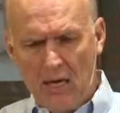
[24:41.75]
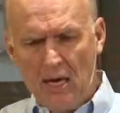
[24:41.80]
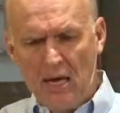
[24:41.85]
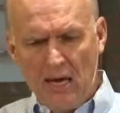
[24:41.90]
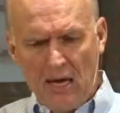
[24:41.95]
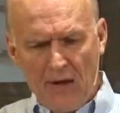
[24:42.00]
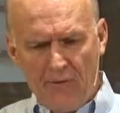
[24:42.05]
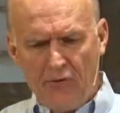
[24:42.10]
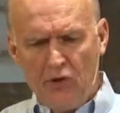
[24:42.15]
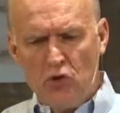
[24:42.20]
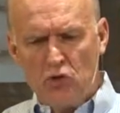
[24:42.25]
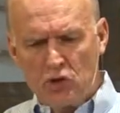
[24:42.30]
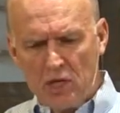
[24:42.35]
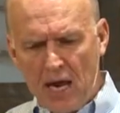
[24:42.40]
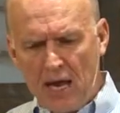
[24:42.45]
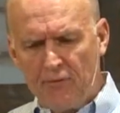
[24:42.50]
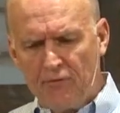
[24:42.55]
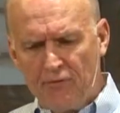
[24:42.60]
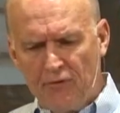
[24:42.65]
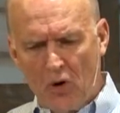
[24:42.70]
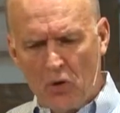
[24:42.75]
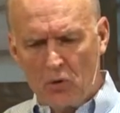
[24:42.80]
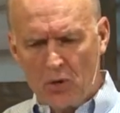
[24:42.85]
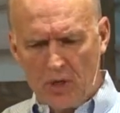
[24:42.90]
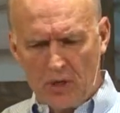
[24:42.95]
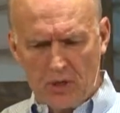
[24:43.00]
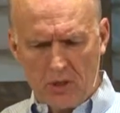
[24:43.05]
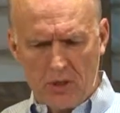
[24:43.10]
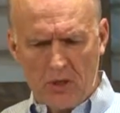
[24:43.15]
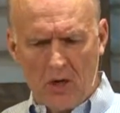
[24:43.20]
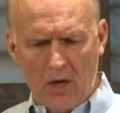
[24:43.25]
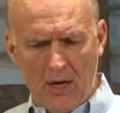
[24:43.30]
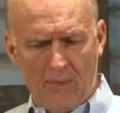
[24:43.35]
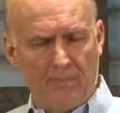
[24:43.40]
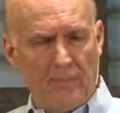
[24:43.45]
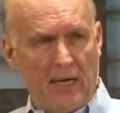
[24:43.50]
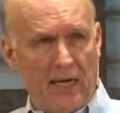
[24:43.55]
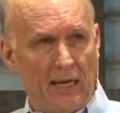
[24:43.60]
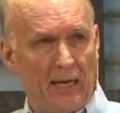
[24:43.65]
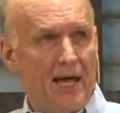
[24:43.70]
if you stay focused on
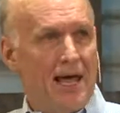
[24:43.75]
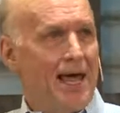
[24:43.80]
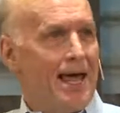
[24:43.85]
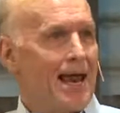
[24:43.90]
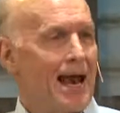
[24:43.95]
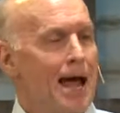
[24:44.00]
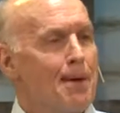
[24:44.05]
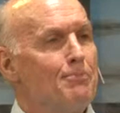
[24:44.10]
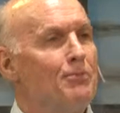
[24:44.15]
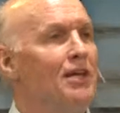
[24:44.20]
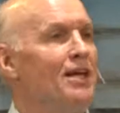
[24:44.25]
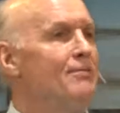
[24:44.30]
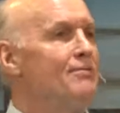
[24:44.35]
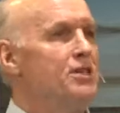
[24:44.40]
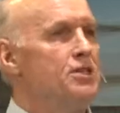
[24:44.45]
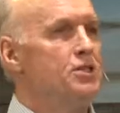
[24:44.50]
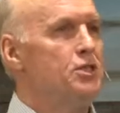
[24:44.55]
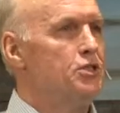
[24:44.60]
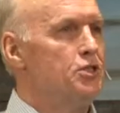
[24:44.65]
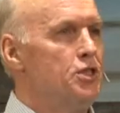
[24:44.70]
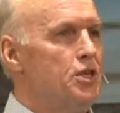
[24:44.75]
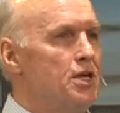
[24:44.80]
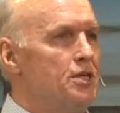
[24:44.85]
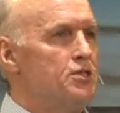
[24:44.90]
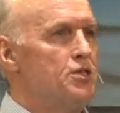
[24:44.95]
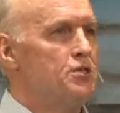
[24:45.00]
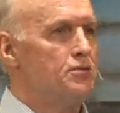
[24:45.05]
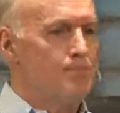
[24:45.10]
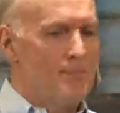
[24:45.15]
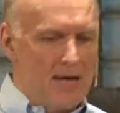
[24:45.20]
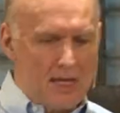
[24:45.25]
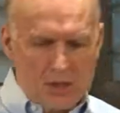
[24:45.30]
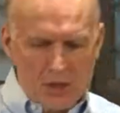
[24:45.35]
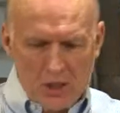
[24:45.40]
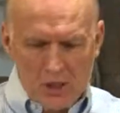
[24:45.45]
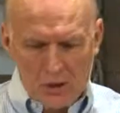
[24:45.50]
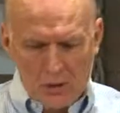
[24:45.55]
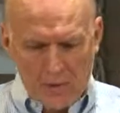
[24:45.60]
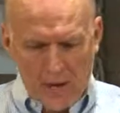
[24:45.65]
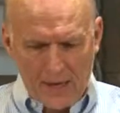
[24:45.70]
me. And I believe this is Jesus'
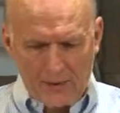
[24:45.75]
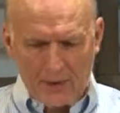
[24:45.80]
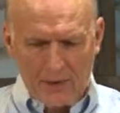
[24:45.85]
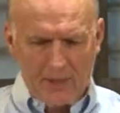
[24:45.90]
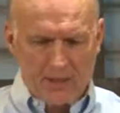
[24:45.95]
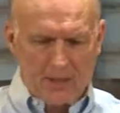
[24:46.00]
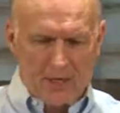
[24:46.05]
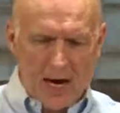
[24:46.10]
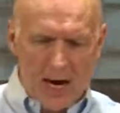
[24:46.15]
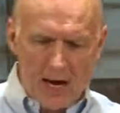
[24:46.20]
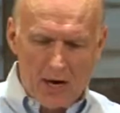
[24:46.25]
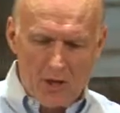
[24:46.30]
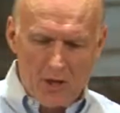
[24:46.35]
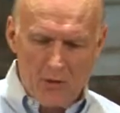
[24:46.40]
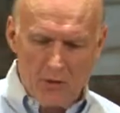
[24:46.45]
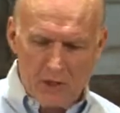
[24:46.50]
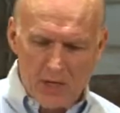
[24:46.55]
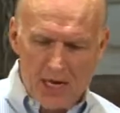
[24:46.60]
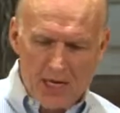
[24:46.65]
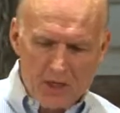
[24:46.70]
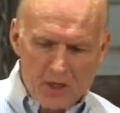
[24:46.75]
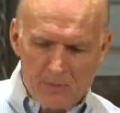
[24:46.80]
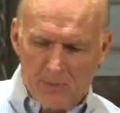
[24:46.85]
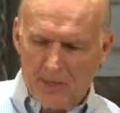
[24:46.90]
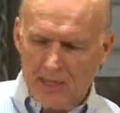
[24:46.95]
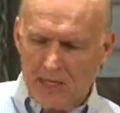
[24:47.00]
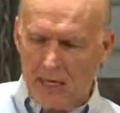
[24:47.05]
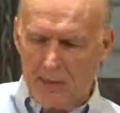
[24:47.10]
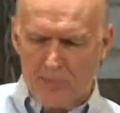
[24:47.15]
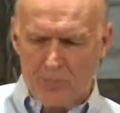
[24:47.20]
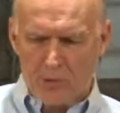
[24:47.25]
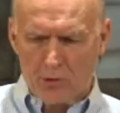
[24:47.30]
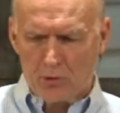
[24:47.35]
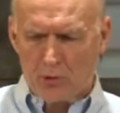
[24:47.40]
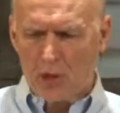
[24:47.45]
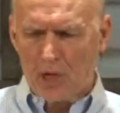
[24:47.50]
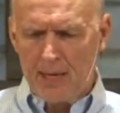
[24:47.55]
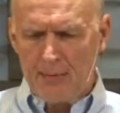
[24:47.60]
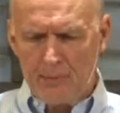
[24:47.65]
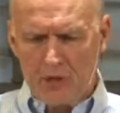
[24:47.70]
message throughout the entire New Testament. He
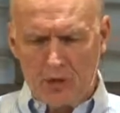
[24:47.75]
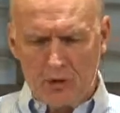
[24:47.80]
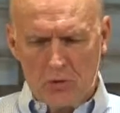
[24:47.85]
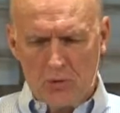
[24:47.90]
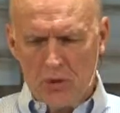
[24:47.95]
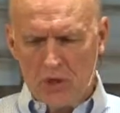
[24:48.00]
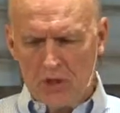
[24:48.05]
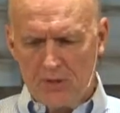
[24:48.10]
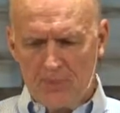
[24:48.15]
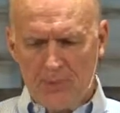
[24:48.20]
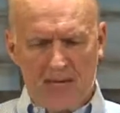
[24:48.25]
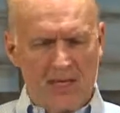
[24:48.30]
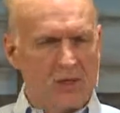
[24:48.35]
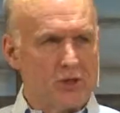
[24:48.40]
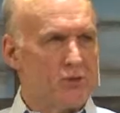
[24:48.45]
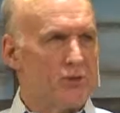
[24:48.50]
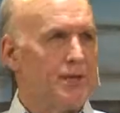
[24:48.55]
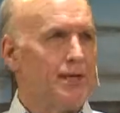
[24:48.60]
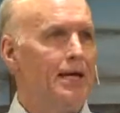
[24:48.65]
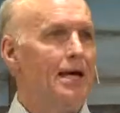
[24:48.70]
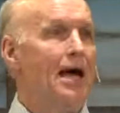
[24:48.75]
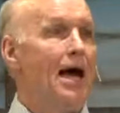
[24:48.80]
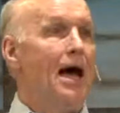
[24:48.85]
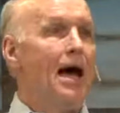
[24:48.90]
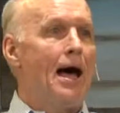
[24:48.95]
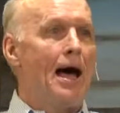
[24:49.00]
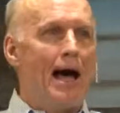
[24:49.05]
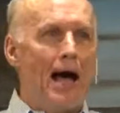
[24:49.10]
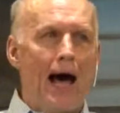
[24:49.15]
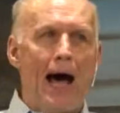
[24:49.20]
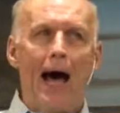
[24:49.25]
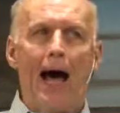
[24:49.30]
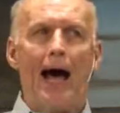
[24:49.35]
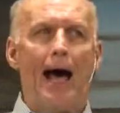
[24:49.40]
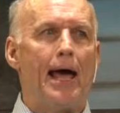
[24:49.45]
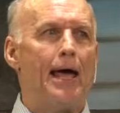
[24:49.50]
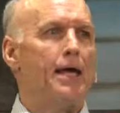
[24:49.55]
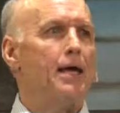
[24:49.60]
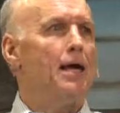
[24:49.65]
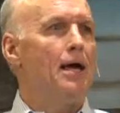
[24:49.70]
proclaimed it through his ministry.
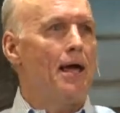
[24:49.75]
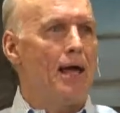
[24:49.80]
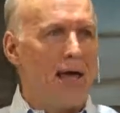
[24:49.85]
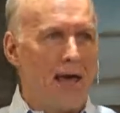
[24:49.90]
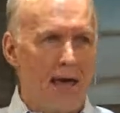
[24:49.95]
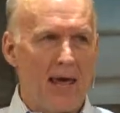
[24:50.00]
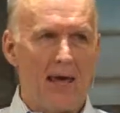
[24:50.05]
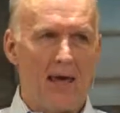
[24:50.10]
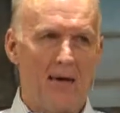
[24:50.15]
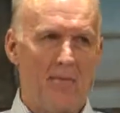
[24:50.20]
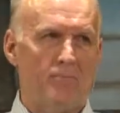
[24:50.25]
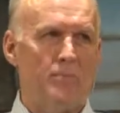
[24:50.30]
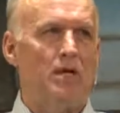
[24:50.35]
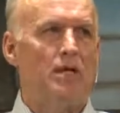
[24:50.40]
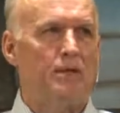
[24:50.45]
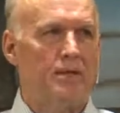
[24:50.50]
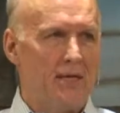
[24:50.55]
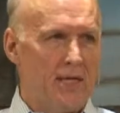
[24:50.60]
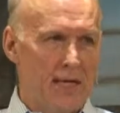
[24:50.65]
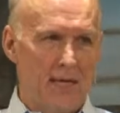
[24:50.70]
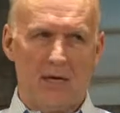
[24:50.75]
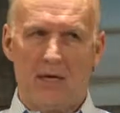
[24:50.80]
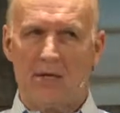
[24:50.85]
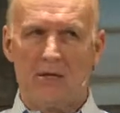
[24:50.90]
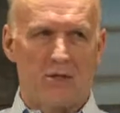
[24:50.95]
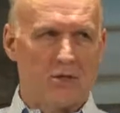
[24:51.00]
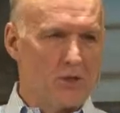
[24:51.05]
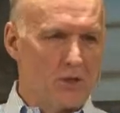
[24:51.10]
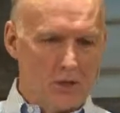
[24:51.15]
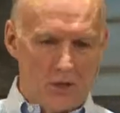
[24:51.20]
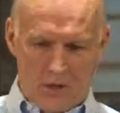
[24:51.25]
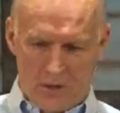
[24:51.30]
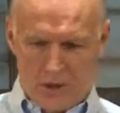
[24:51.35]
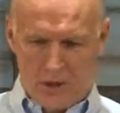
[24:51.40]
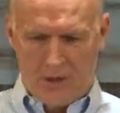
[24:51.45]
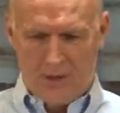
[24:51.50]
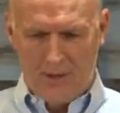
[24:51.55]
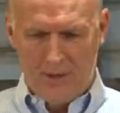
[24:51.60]
I am the end of the search.